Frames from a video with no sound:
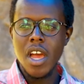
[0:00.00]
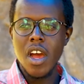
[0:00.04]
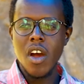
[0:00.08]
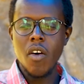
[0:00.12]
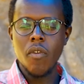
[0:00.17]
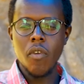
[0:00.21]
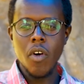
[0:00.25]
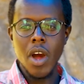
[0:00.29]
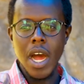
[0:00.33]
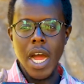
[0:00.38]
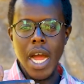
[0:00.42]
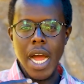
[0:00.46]

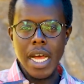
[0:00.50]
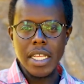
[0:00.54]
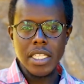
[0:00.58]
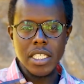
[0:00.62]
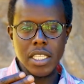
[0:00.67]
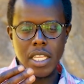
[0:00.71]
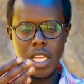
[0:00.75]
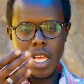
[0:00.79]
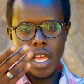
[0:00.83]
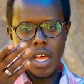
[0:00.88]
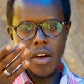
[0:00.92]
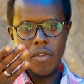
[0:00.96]
for
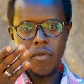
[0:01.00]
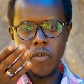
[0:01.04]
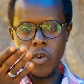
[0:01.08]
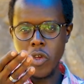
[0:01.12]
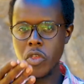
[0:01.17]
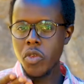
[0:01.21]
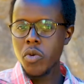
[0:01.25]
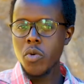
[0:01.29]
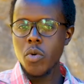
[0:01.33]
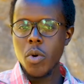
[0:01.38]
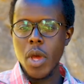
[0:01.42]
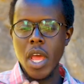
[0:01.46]
us, for
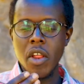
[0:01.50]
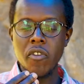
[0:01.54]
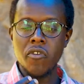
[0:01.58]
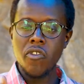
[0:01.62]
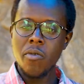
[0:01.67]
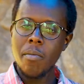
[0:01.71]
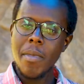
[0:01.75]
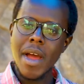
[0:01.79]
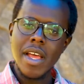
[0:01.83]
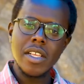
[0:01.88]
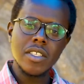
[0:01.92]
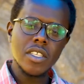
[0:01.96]
you and
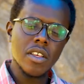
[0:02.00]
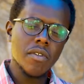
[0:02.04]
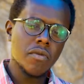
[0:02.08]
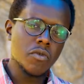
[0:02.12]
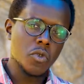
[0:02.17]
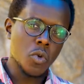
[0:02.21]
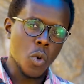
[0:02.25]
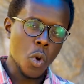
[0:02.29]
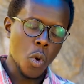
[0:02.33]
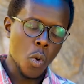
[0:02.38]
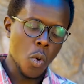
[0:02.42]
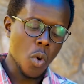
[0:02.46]
for myself
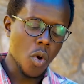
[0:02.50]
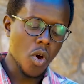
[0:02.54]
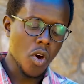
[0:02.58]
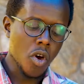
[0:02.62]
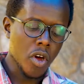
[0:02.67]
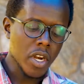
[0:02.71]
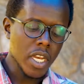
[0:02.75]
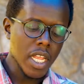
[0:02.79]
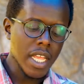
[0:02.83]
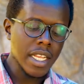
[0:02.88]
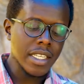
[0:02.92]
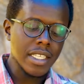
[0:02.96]
to know
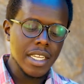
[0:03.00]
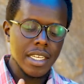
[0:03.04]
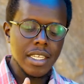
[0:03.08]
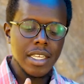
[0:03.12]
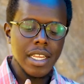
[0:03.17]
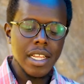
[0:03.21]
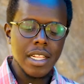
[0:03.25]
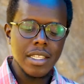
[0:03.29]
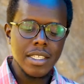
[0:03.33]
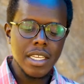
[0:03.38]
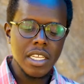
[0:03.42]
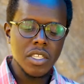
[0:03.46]
God,
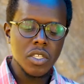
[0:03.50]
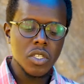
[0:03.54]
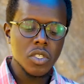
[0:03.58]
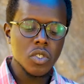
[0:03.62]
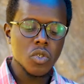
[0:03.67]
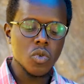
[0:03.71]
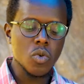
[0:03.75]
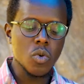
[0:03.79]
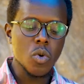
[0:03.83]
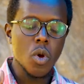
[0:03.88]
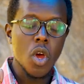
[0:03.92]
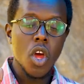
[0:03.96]
entails us
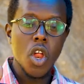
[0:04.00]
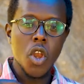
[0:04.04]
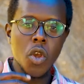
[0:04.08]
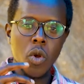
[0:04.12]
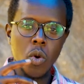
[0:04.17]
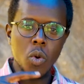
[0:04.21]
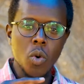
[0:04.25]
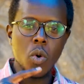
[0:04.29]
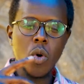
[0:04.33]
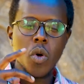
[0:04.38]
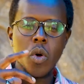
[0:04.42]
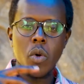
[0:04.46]
to
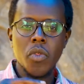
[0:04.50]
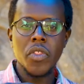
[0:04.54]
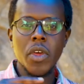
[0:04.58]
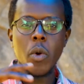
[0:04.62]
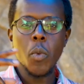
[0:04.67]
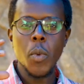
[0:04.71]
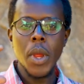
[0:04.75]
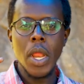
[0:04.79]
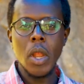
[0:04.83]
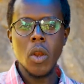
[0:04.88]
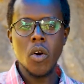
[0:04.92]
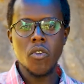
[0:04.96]
know the
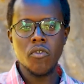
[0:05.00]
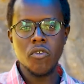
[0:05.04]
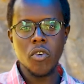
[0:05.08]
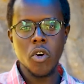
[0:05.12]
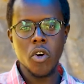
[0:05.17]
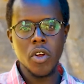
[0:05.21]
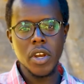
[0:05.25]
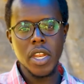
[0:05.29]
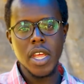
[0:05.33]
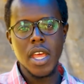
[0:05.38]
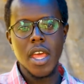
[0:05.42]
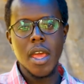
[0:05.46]
will of
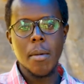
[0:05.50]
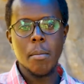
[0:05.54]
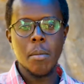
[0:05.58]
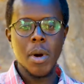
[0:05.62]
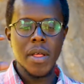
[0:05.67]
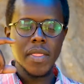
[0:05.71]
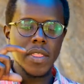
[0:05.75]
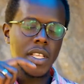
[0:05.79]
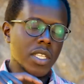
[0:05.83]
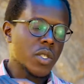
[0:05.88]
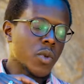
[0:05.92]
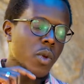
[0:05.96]
God.
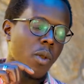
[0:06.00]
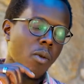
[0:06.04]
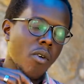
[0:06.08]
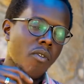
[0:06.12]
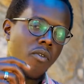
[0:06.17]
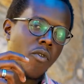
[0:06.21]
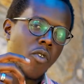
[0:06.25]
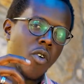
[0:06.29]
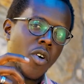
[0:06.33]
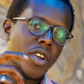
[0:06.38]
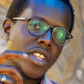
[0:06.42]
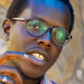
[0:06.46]
But this will
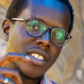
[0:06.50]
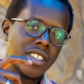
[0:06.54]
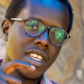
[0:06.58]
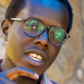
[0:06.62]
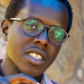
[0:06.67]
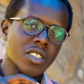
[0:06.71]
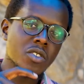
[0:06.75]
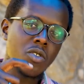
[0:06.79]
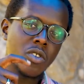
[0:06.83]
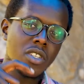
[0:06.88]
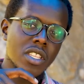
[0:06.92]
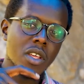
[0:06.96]
of God is
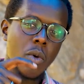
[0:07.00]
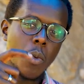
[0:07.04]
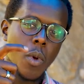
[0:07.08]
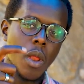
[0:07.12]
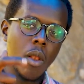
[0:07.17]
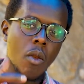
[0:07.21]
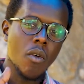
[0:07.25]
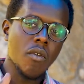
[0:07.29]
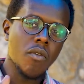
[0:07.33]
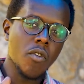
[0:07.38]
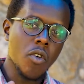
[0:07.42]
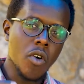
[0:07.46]
just not the
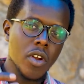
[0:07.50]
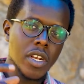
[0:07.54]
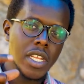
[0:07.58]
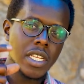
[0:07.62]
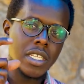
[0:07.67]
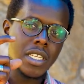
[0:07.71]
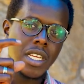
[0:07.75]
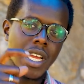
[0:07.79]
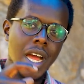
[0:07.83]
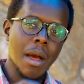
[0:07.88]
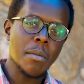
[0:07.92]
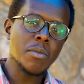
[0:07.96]
will of God.
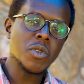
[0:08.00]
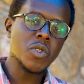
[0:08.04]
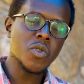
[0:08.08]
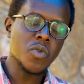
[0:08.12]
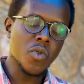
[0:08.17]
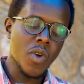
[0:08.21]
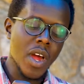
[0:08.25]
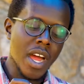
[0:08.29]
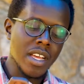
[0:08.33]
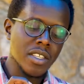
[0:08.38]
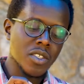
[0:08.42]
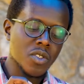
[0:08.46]
It comes
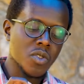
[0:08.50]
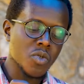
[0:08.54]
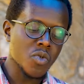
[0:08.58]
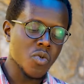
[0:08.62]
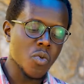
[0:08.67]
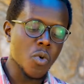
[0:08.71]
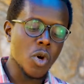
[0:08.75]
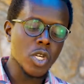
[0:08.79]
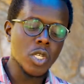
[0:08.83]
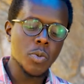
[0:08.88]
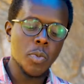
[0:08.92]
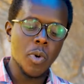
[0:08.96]
through us through
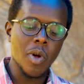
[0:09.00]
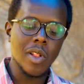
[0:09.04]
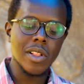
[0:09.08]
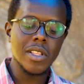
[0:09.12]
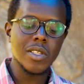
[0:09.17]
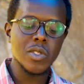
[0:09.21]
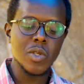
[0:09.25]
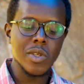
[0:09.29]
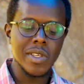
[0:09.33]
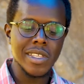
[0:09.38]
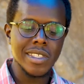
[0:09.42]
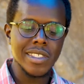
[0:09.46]
what Paul
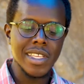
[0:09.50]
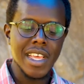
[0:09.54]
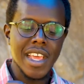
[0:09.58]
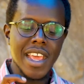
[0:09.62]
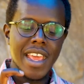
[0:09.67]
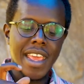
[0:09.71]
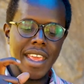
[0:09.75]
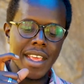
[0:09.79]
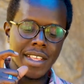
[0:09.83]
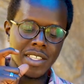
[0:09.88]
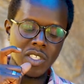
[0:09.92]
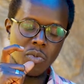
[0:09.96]
says
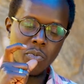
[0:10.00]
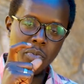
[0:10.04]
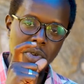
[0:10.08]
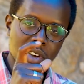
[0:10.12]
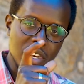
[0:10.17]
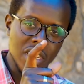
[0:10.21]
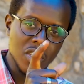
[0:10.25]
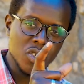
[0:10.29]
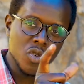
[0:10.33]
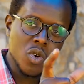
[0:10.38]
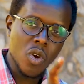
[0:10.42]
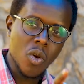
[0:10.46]
is
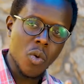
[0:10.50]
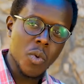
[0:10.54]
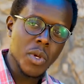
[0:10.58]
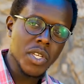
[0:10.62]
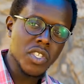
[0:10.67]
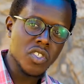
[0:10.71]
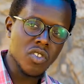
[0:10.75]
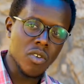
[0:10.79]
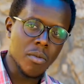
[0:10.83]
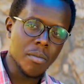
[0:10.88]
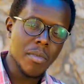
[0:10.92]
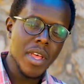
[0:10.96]
spiritual
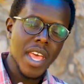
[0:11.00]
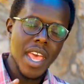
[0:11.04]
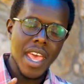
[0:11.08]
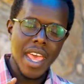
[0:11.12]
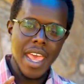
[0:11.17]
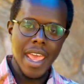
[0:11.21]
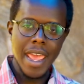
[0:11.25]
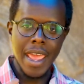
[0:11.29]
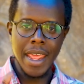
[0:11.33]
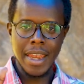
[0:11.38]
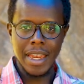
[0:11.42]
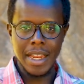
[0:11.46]
wisdom
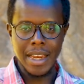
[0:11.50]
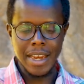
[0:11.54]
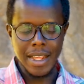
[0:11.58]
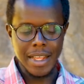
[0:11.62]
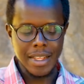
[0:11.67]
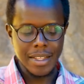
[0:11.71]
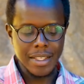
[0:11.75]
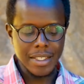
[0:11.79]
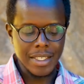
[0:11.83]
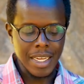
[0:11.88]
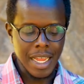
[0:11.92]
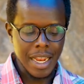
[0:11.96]
and
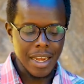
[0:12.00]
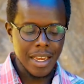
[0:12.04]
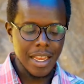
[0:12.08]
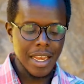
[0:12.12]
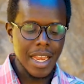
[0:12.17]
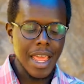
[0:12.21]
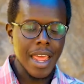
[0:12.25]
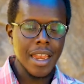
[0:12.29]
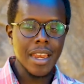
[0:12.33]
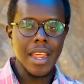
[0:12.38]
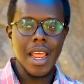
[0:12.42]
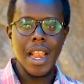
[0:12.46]
understanding.
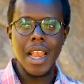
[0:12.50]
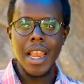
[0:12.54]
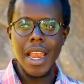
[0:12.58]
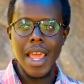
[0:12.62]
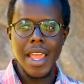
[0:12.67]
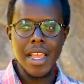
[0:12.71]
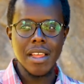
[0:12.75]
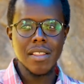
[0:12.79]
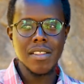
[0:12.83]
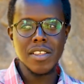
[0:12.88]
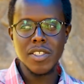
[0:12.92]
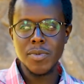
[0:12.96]
And I
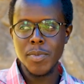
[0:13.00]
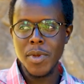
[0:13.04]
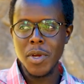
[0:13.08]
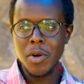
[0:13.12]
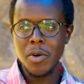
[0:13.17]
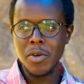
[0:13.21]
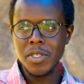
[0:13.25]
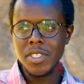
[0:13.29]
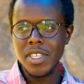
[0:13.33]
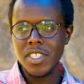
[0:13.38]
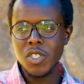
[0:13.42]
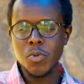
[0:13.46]
like this
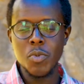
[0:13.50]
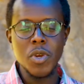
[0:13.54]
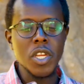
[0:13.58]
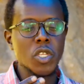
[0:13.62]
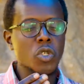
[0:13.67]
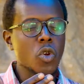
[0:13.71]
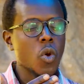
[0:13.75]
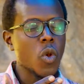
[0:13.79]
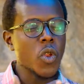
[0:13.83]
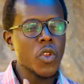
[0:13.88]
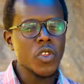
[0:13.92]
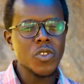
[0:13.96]
because
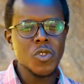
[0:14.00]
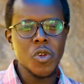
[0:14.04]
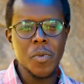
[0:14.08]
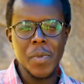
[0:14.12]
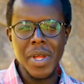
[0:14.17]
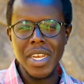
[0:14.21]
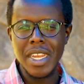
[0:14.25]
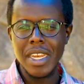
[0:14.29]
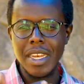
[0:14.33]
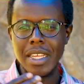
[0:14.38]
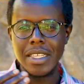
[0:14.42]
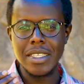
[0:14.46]
spiritual wisdom
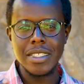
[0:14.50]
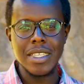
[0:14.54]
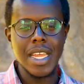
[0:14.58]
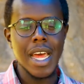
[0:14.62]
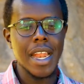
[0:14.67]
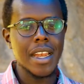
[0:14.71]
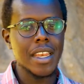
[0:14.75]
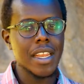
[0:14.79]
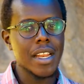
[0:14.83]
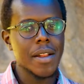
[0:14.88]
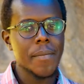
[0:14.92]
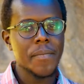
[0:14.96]
and
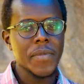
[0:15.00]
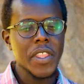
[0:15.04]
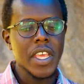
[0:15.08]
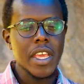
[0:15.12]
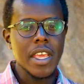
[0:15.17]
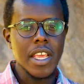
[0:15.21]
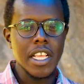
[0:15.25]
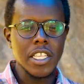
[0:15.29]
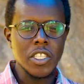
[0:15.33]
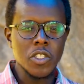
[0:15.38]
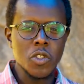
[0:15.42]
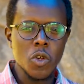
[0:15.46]
understanding
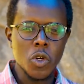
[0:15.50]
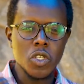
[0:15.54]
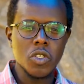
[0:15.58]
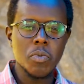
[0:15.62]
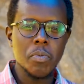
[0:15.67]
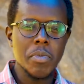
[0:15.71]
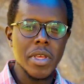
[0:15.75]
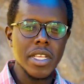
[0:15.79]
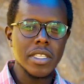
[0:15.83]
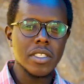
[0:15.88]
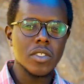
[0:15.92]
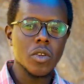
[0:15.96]
is
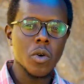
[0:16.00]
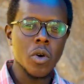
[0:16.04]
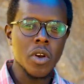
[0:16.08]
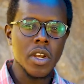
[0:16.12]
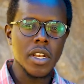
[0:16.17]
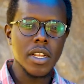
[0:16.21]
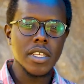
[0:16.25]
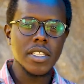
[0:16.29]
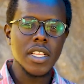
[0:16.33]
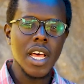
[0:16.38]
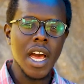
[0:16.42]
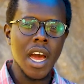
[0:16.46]
not based
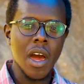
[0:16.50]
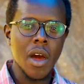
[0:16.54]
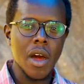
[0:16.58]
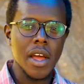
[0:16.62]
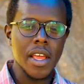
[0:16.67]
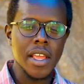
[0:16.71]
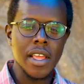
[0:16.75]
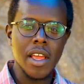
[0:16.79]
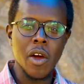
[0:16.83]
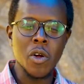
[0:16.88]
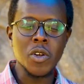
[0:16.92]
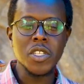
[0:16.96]
on how
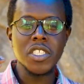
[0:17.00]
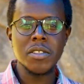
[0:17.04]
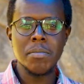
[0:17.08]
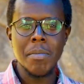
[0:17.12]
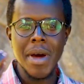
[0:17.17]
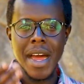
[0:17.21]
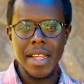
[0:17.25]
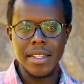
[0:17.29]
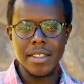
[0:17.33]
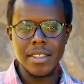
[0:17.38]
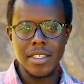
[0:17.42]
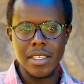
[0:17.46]
on
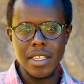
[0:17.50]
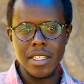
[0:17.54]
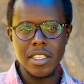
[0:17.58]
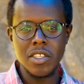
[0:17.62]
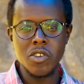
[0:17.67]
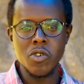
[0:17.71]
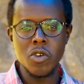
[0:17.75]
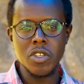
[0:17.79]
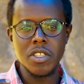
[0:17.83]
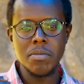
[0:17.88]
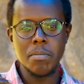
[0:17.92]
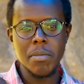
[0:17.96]
smarts. It's
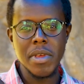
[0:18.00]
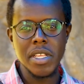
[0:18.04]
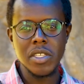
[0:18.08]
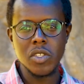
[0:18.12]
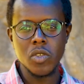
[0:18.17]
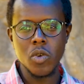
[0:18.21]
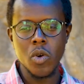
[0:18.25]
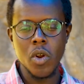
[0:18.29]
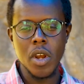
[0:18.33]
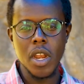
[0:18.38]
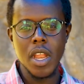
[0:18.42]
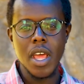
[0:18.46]
not
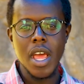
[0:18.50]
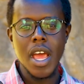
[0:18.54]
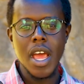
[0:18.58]
based on